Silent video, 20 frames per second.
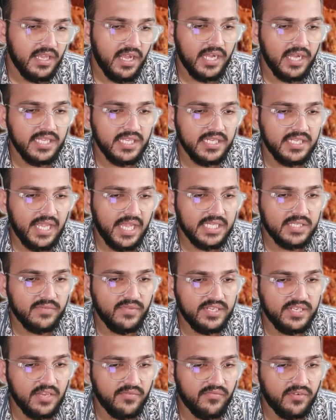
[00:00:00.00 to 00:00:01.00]
other tests
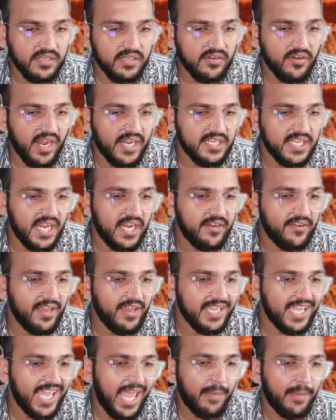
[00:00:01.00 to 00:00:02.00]
with different
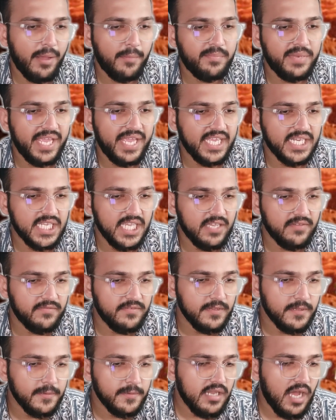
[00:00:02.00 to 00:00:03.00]
criteria came up
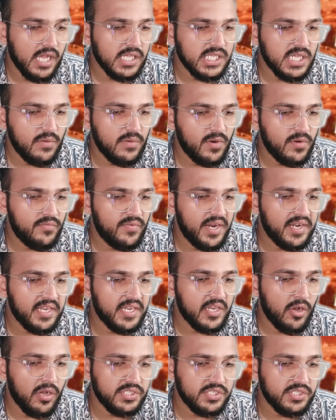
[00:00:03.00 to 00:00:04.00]
negative. NASA were
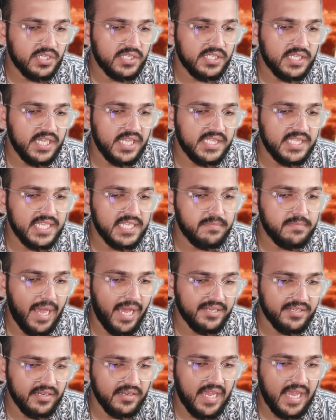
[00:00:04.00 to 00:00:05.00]
very cautious in this
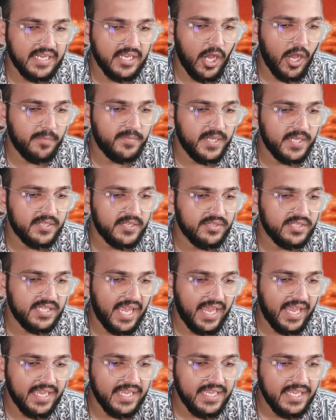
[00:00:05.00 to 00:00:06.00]
matter and opted to
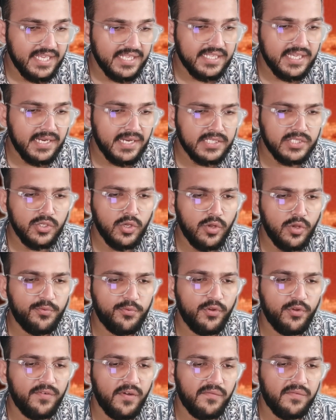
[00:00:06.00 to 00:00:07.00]
say there is no
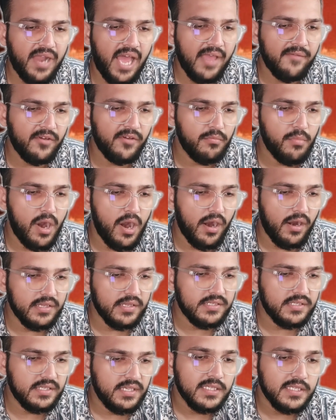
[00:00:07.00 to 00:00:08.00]
proof of life on
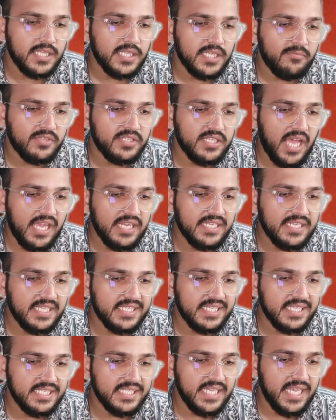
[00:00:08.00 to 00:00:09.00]
Mars. Some
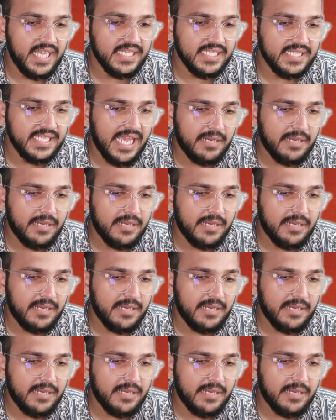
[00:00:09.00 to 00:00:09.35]
scientists suggest